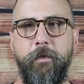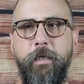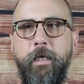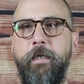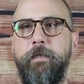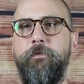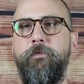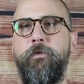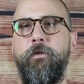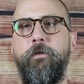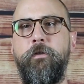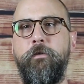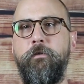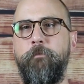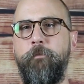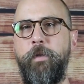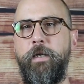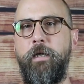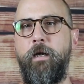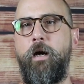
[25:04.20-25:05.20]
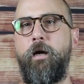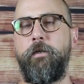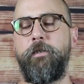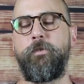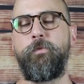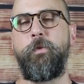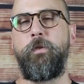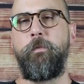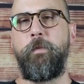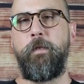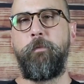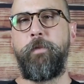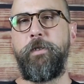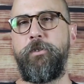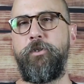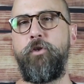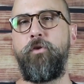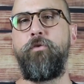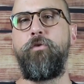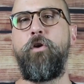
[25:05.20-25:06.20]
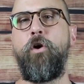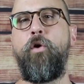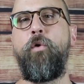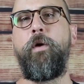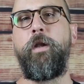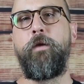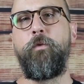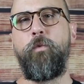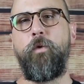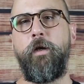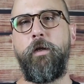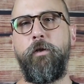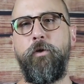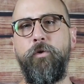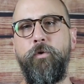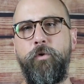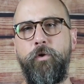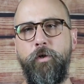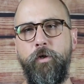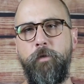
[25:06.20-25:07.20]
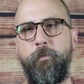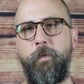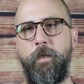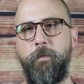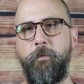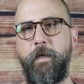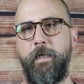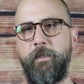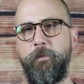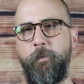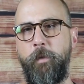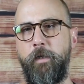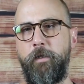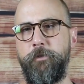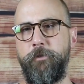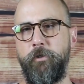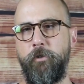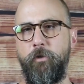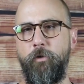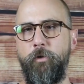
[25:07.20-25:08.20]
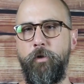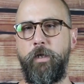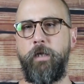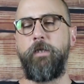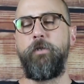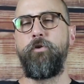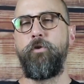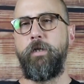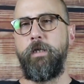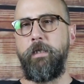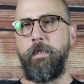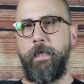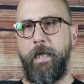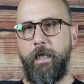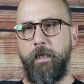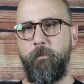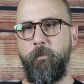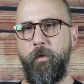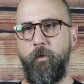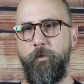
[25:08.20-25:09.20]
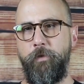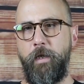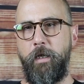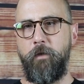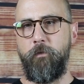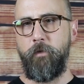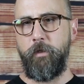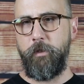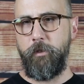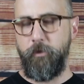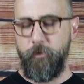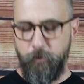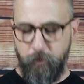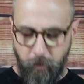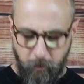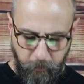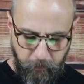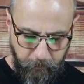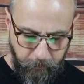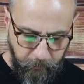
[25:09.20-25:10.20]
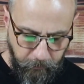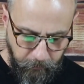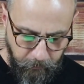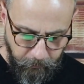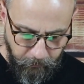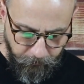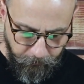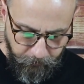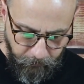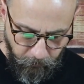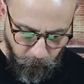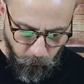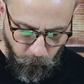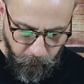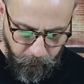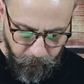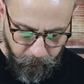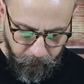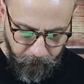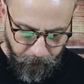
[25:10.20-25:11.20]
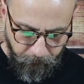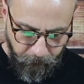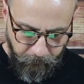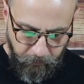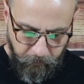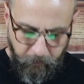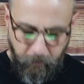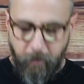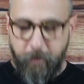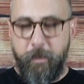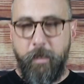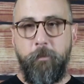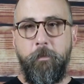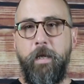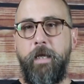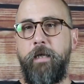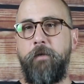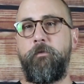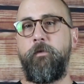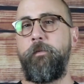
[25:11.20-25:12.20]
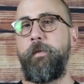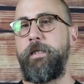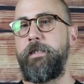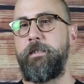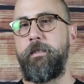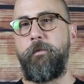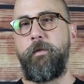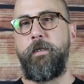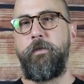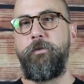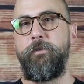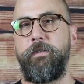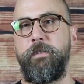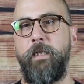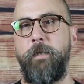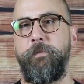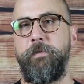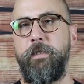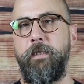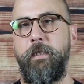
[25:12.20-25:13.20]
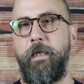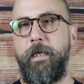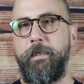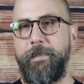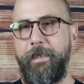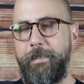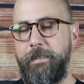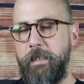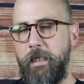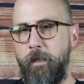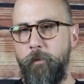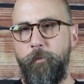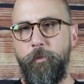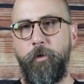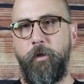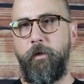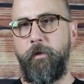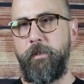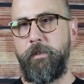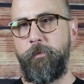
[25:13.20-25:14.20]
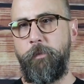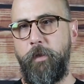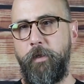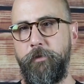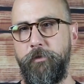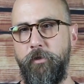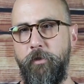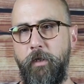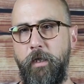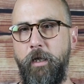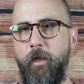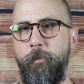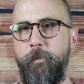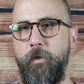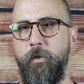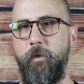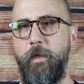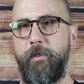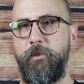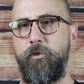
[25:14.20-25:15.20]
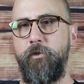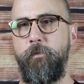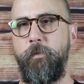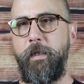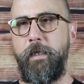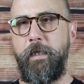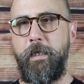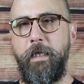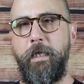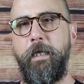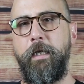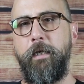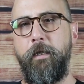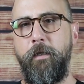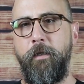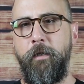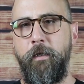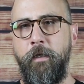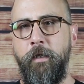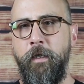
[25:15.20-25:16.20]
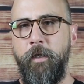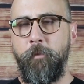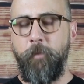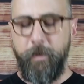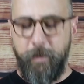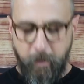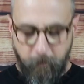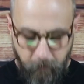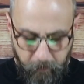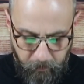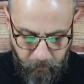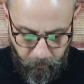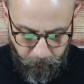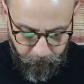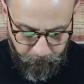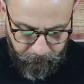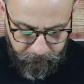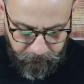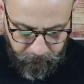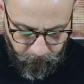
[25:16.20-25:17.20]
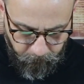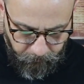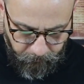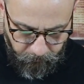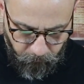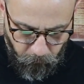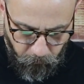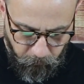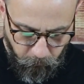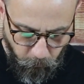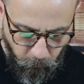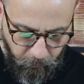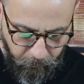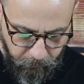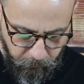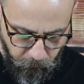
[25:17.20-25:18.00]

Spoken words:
thanks for being honest with me, but do you know anyone who could be my sponsor, or can you connect me with anyone? Usually they will. They may even be somebody who steps in as a temporary sponsor to help you as you begin, but they may not be somebody who can walk